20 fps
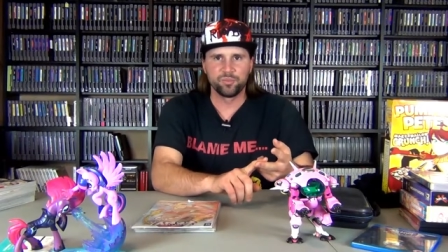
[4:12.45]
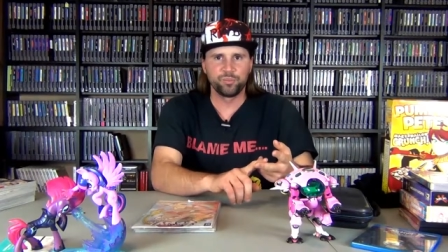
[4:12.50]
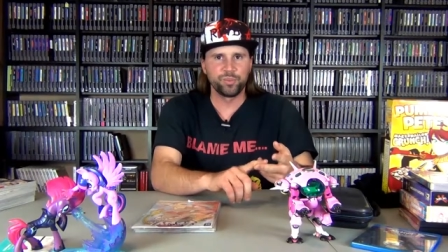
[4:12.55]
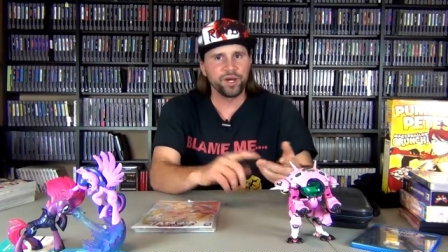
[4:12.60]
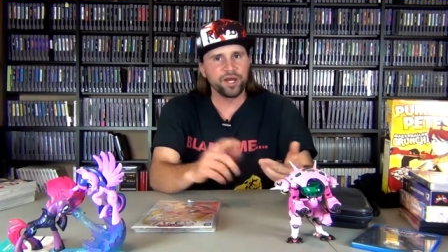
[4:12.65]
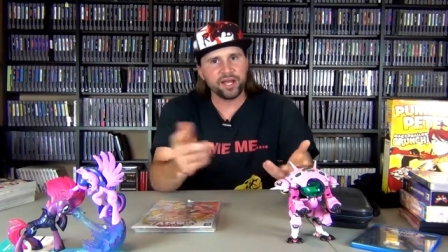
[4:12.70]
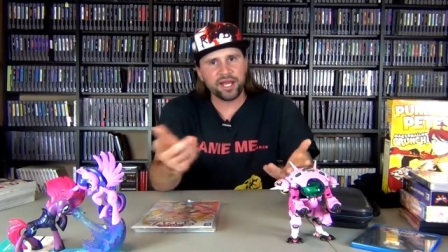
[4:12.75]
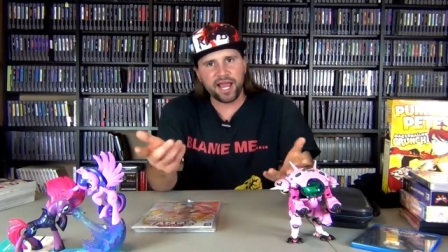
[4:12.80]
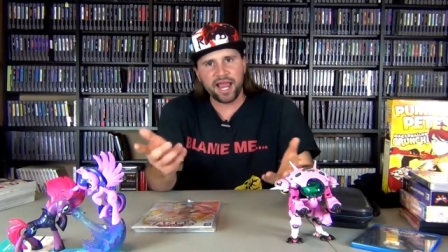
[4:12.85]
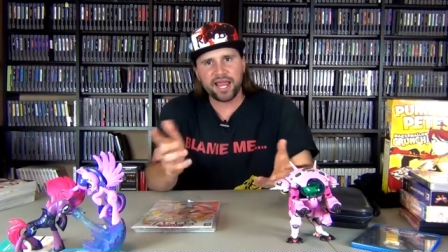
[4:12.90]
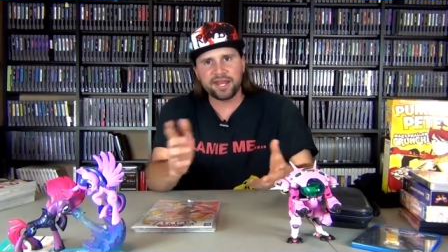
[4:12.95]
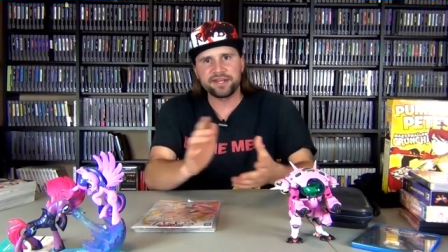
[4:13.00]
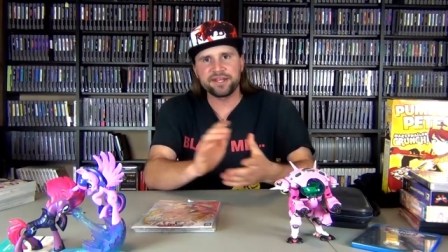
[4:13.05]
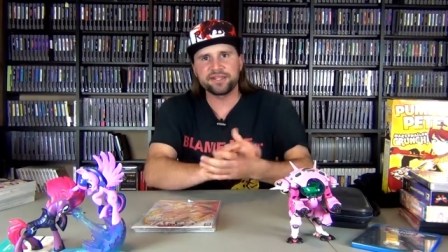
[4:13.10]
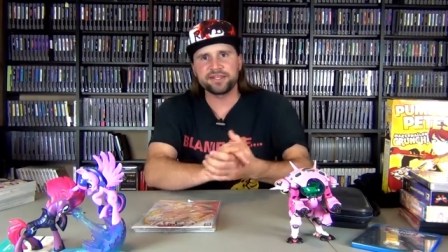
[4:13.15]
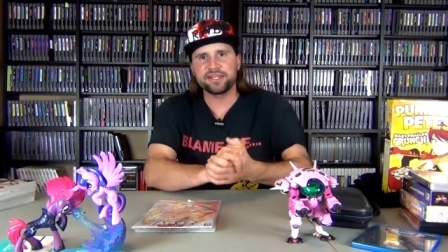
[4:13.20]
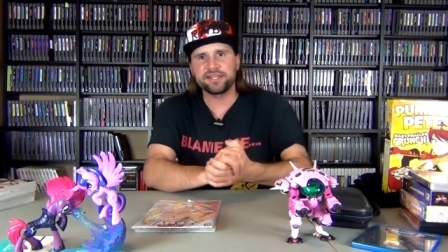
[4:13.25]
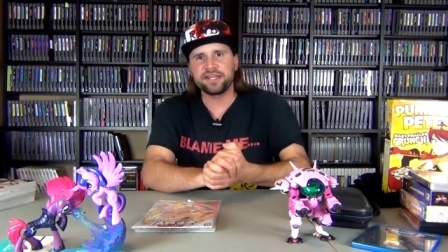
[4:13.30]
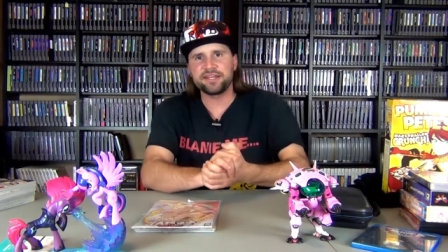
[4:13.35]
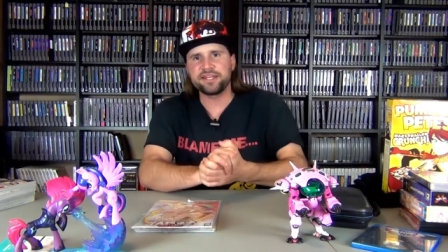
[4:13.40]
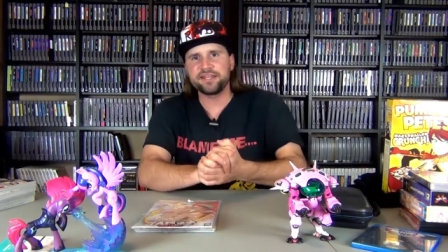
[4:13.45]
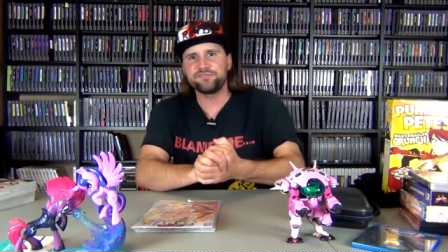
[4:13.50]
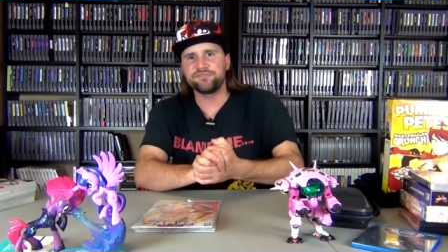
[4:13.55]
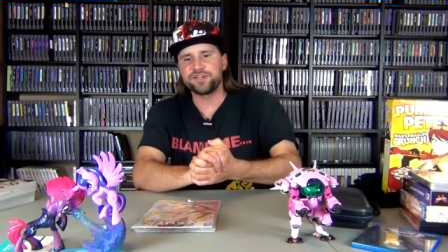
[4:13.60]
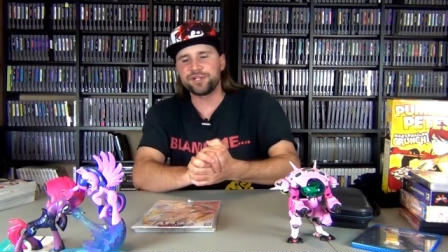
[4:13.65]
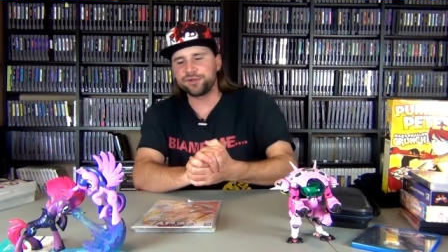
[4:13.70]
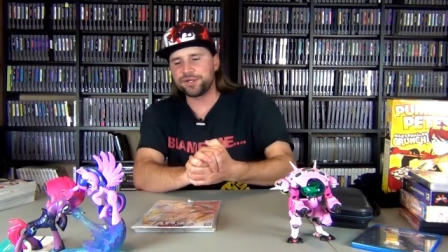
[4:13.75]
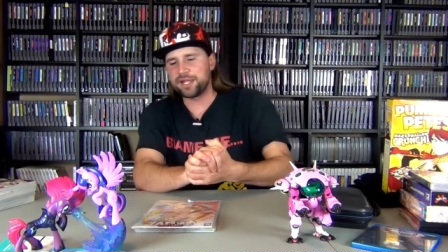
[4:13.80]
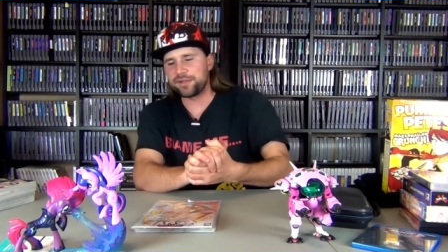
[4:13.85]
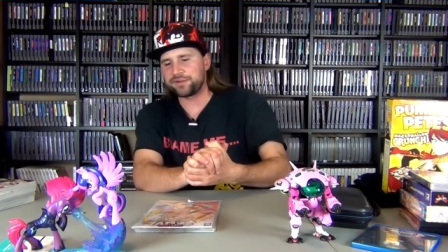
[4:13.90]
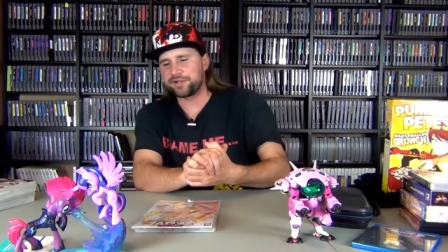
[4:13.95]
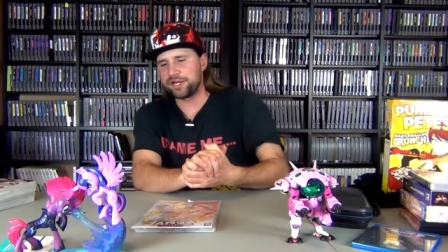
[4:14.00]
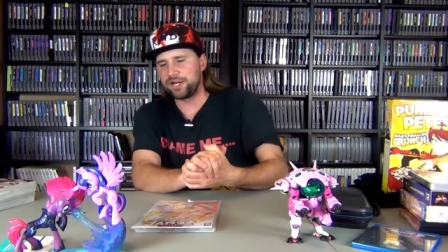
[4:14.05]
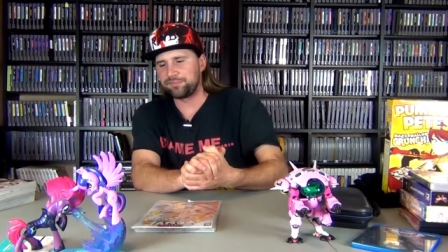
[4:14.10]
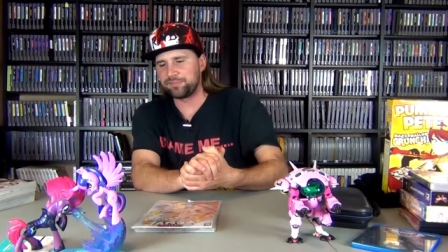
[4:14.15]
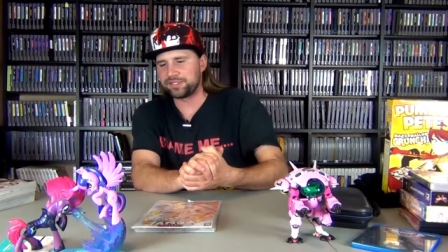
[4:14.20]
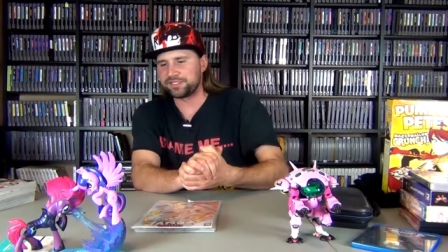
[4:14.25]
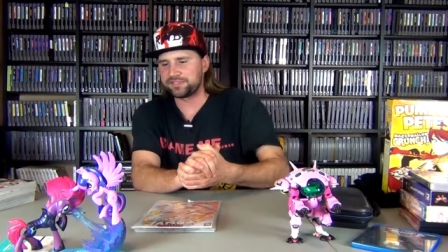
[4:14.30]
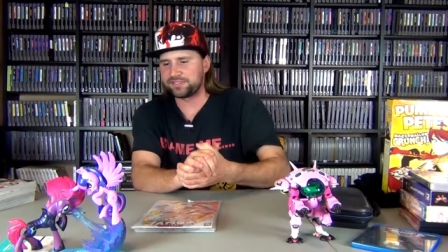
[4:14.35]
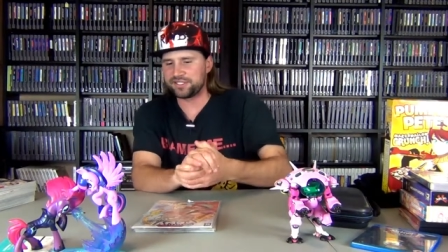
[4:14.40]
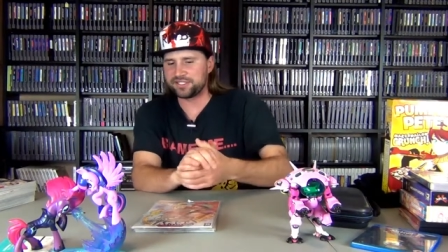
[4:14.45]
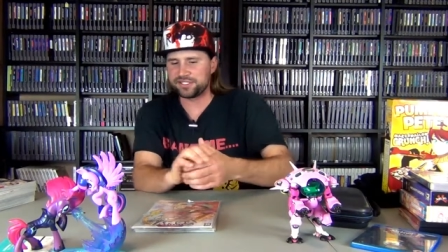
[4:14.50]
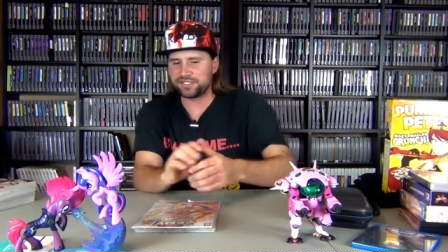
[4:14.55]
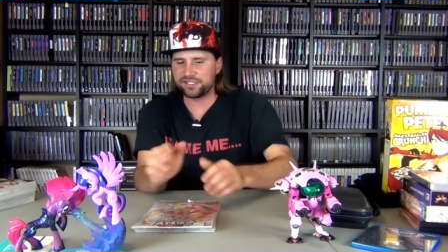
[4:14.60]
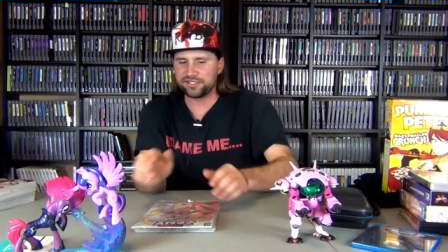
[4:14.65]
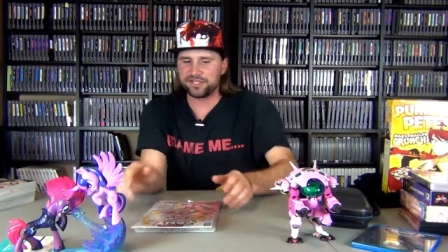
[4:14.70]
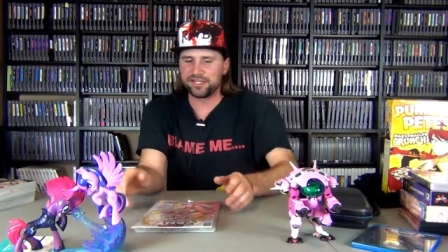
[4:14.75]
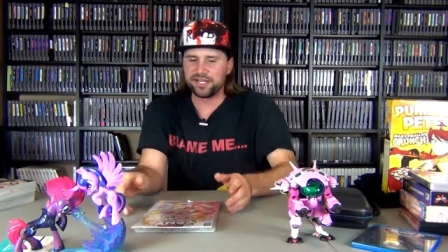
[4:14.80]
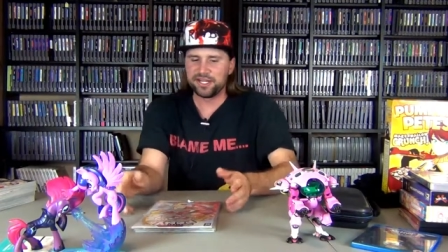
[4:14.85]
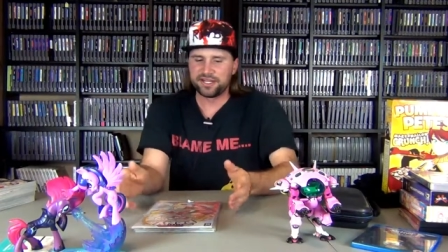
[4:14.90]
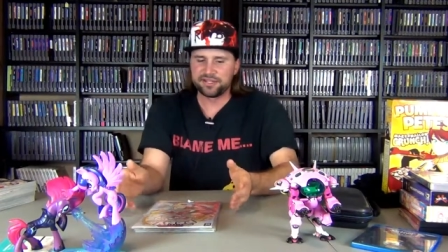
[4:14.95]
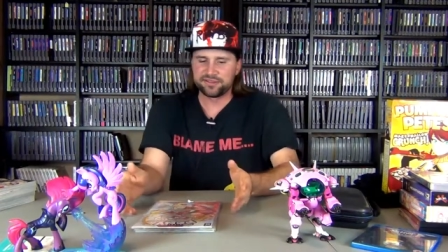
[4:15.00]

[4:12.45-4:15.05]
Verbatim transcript: But I didn't get any video game comics this year.